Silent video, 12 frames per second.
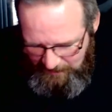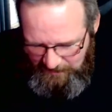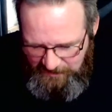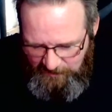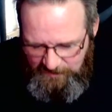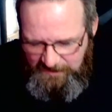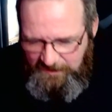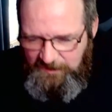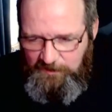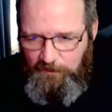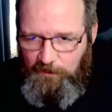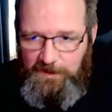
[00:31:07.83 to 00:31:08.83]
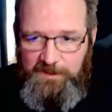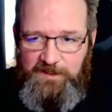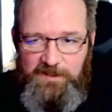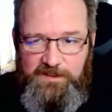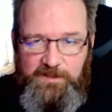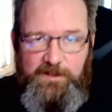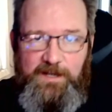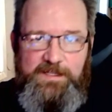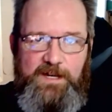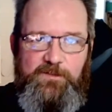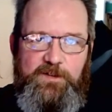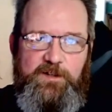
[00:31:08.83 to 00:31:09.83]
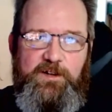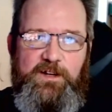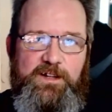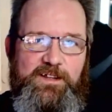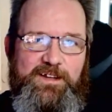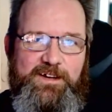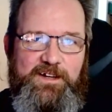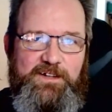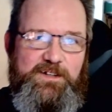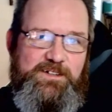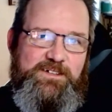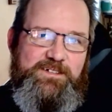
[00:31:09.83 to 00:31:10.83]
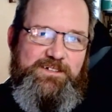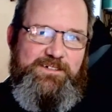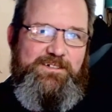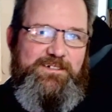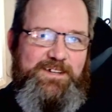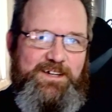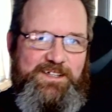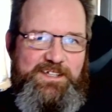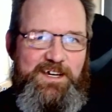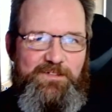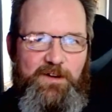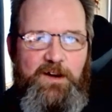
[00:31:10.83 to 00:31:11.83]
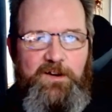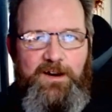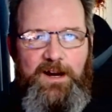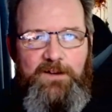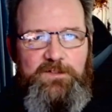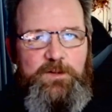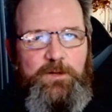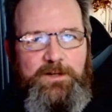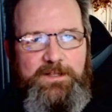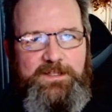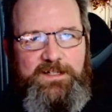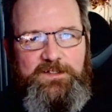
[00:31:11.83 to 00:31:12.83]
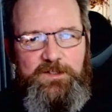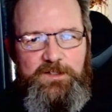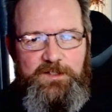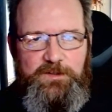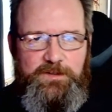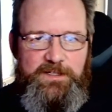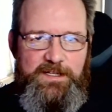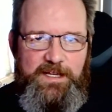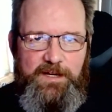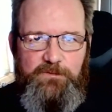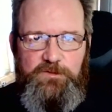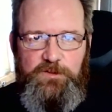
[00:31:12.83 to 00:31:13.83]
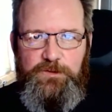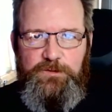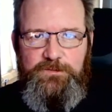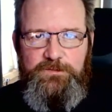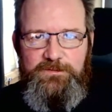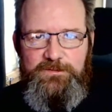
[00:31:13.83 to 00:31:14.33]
So is it? What do you guys have a sci-fi craft you want to see turned into an EDF drone?